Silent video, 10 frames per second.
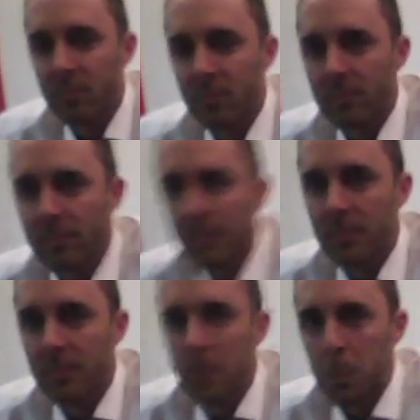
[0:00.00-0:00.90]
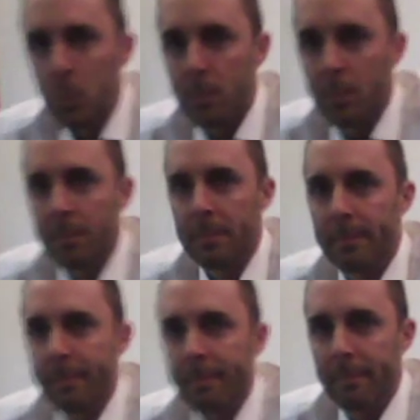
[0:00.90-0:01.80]
as training
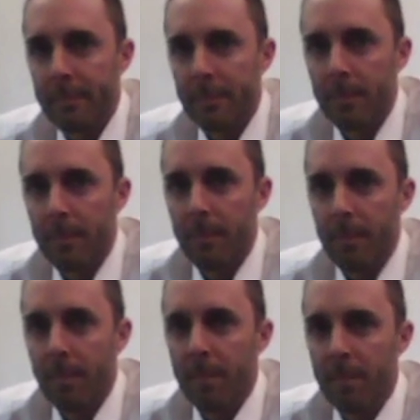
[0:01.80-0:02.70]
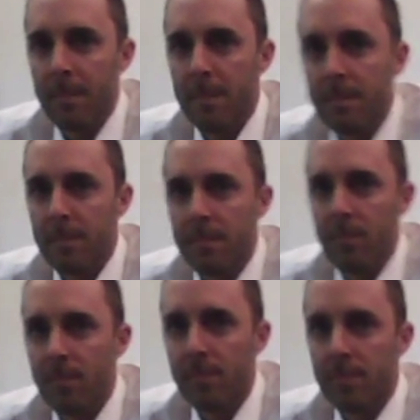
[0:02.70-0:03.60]
operations manager,
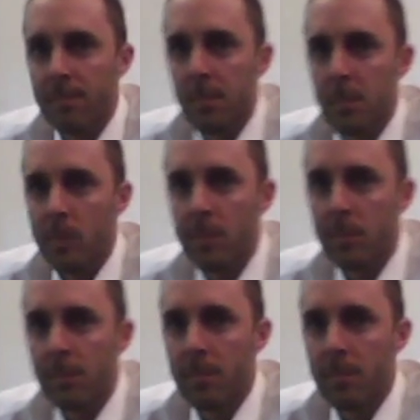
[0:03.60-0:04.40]
what is your job?